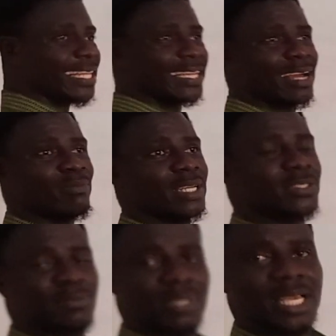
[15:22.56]
the
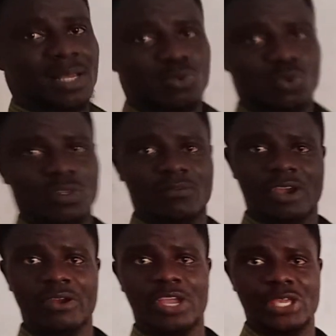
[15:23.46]
numbers becomes
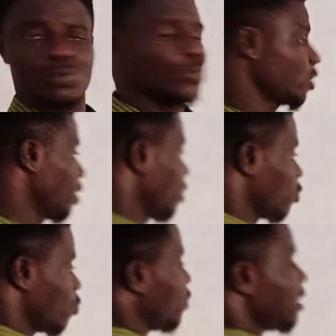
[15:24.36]
very huge.
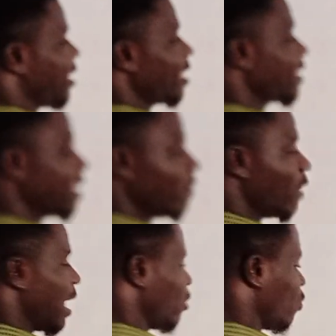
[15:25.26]
So just
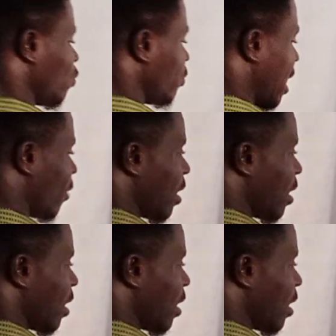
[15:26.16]
divide 2 by